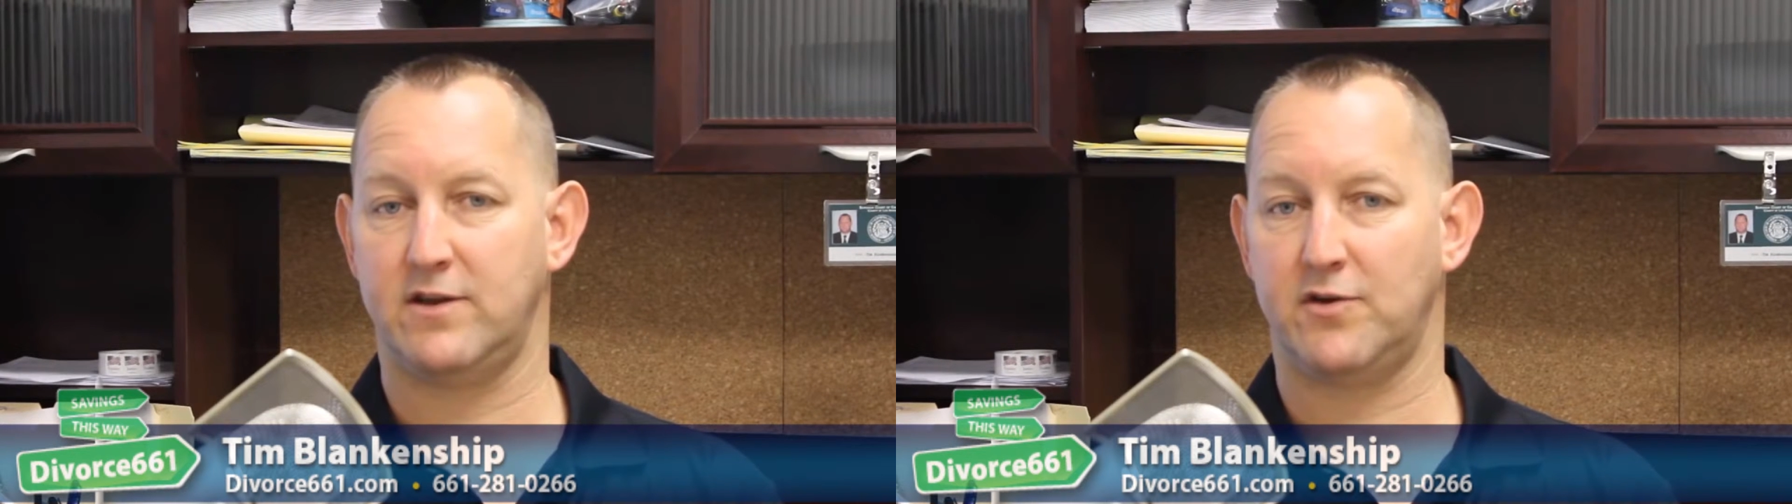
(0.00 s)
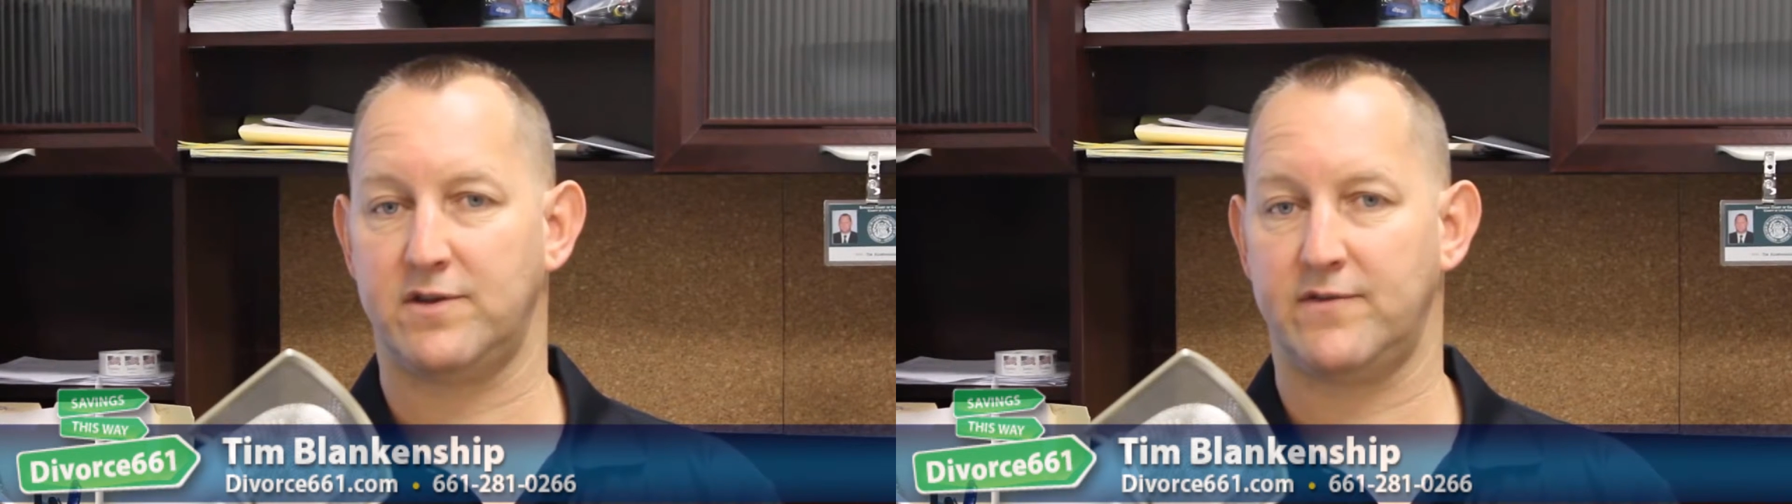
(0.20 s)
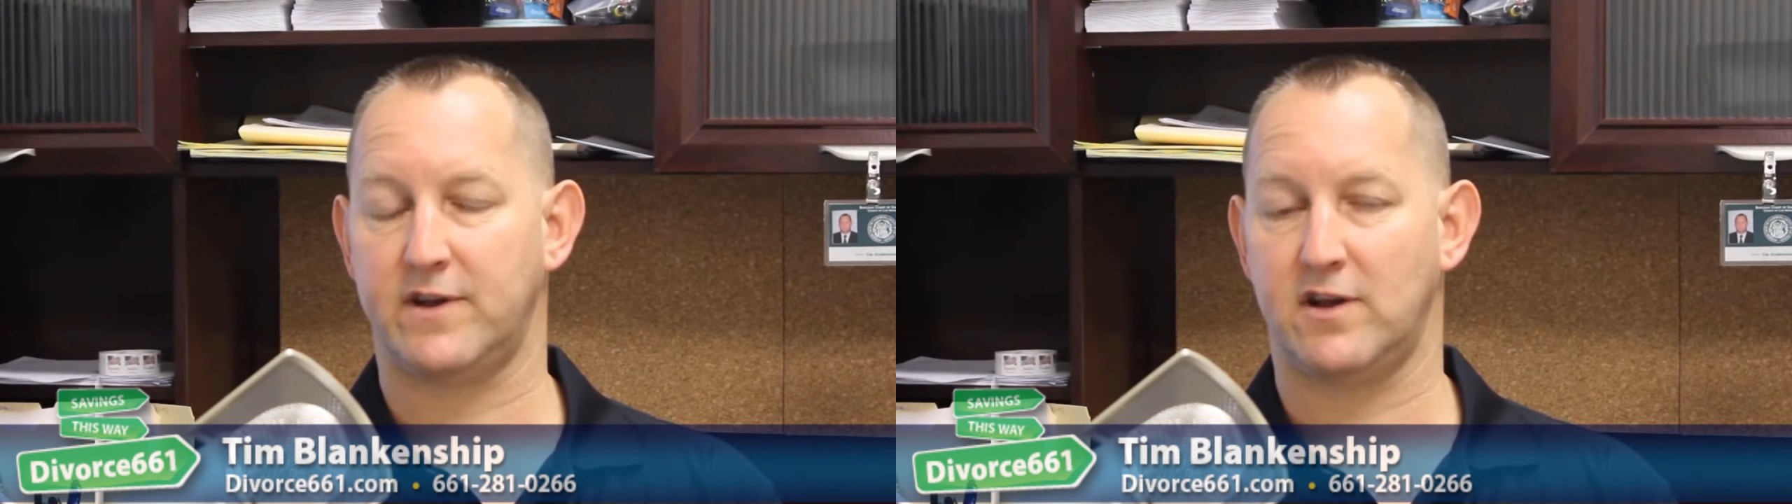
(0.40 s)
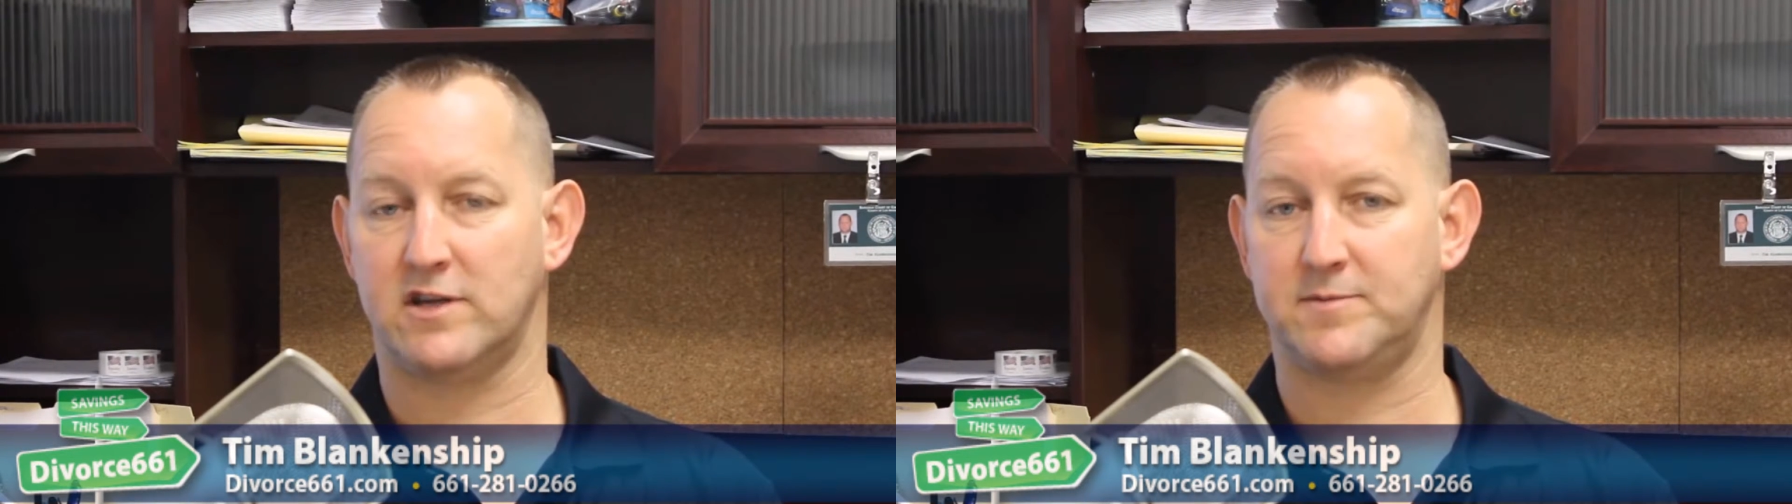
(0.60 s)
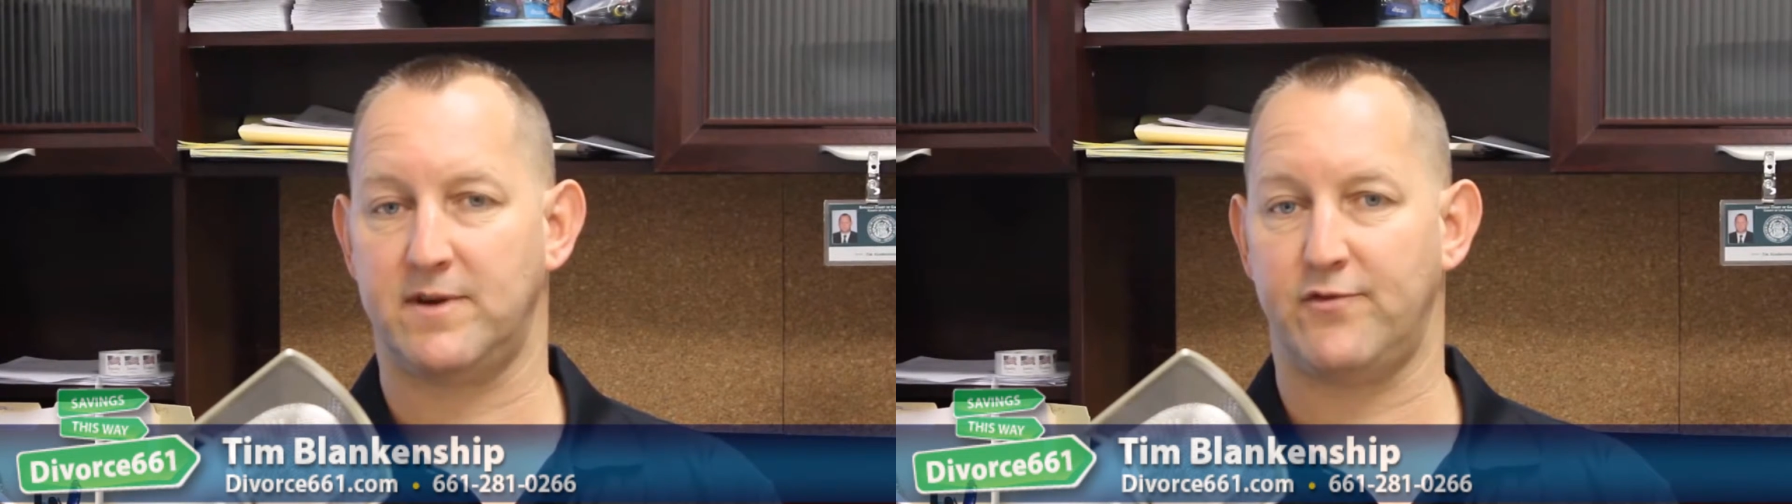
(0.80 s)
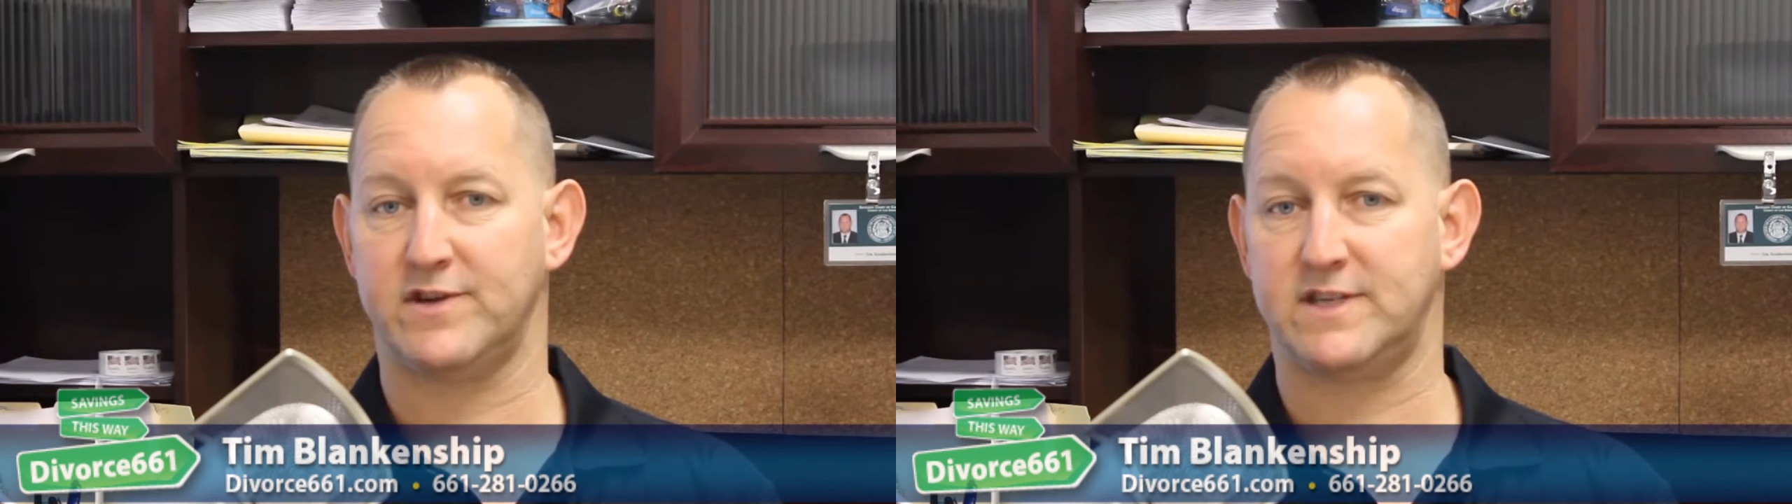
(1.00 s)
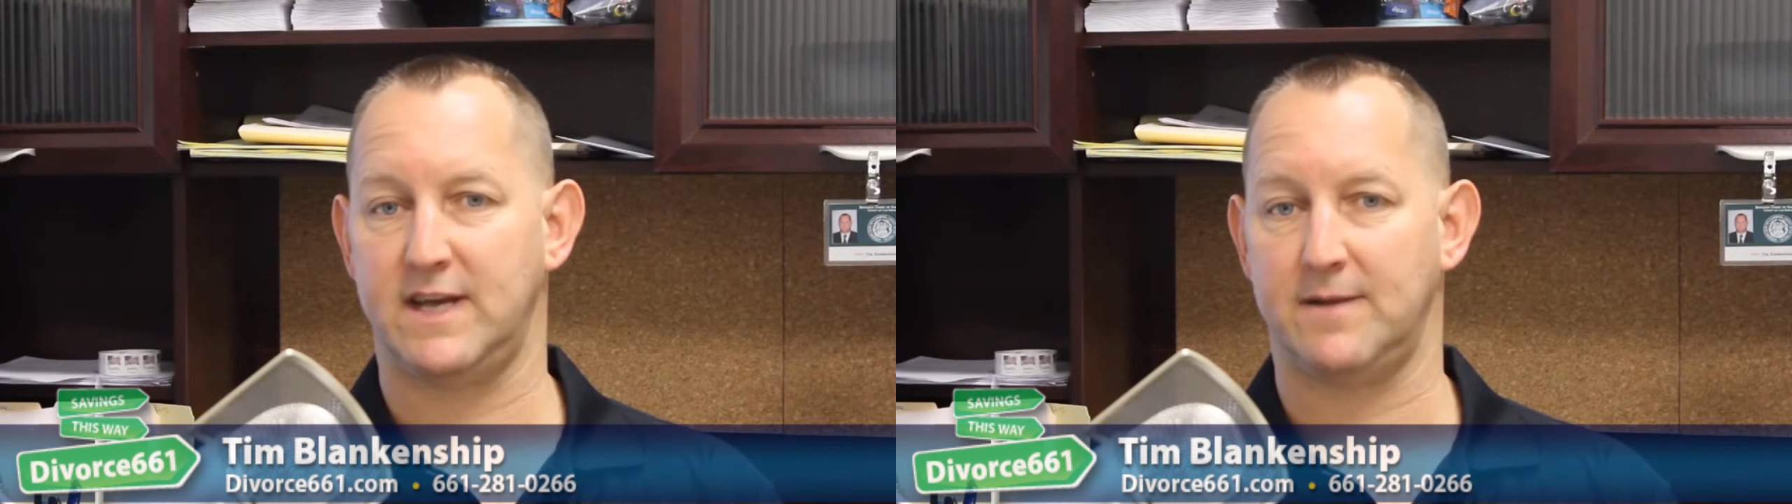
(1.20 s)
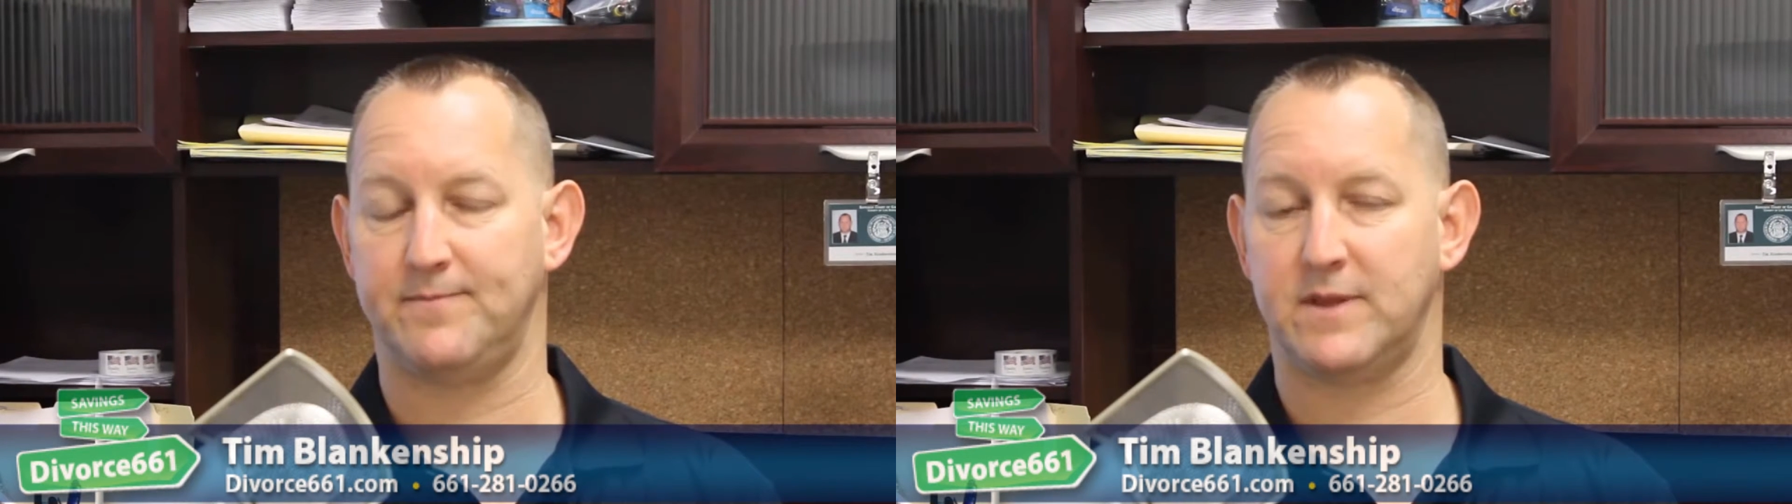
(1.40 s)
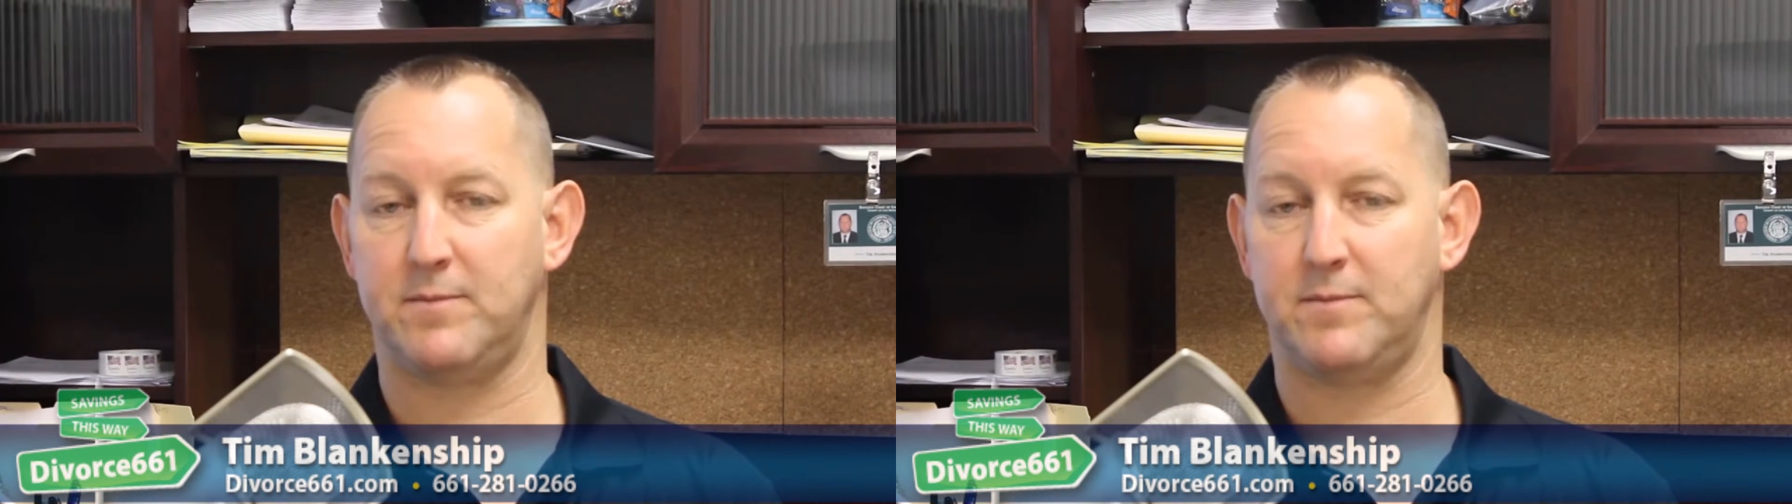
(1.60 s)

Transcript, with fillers: notice of acknowledgement of receipt,